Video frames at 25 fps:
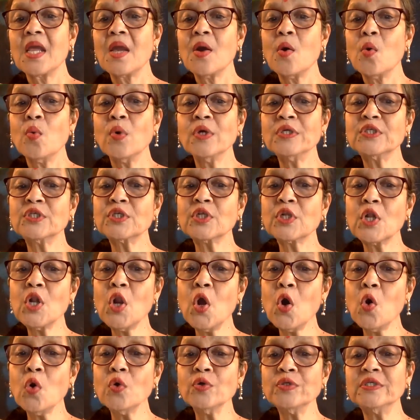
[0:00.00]
was
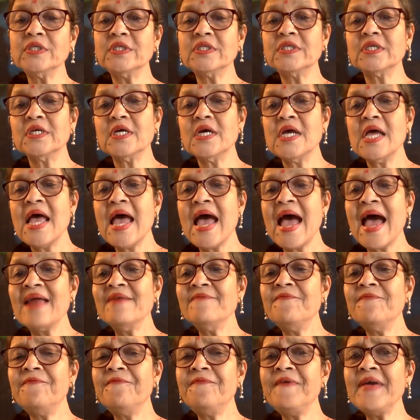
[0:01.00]
closed
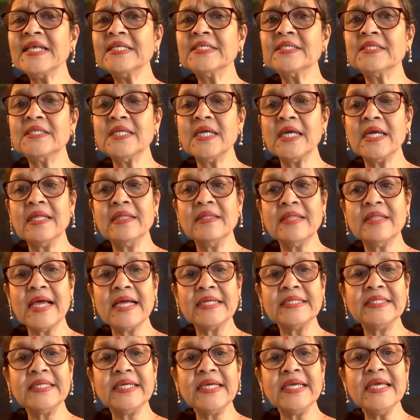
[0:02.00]
and fixed in
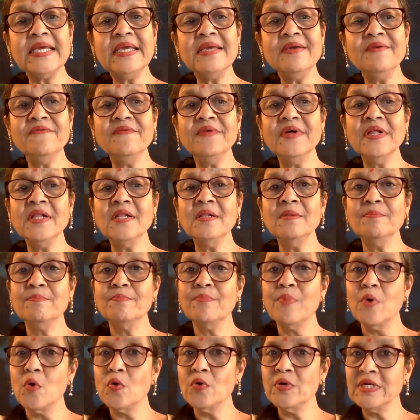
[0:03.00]
that evil
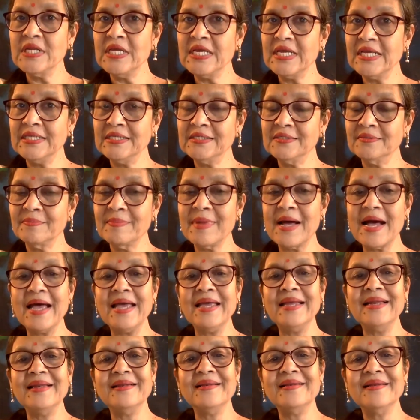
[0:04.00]
bony
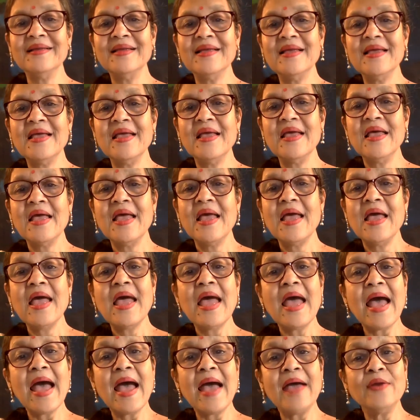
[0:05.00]
smile.
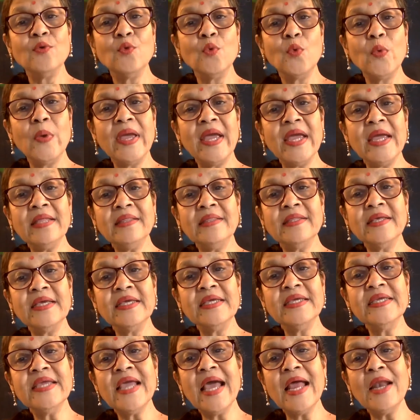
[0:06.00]
And where the
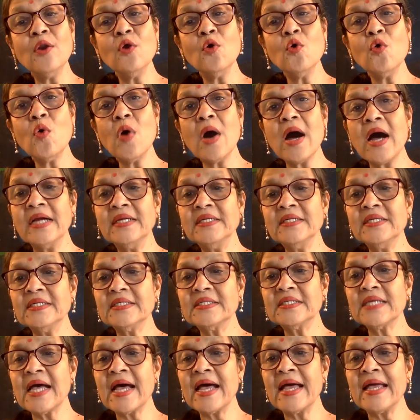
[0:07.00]
yellow
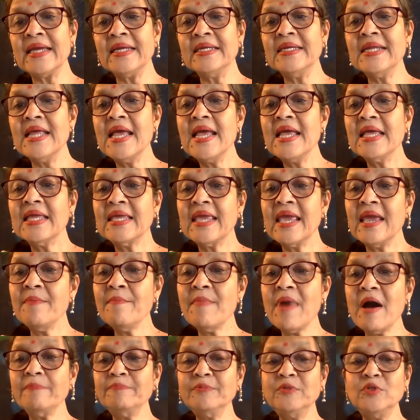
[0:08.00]
underside
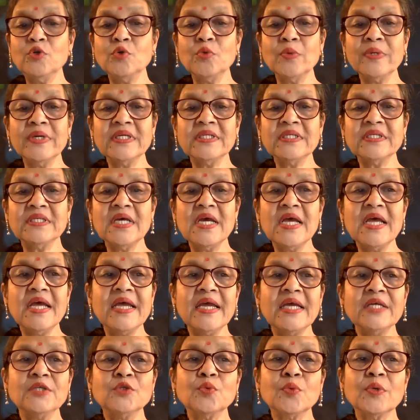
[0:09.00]
came up to it,
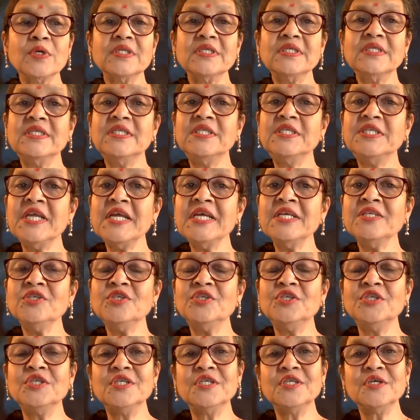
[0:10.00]
it was
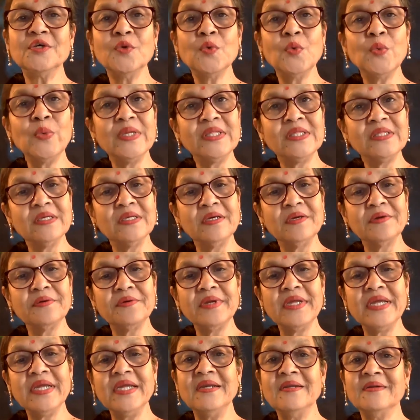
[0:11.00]
tinged with
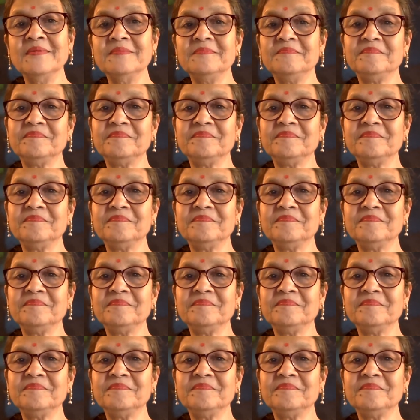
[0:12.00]
green.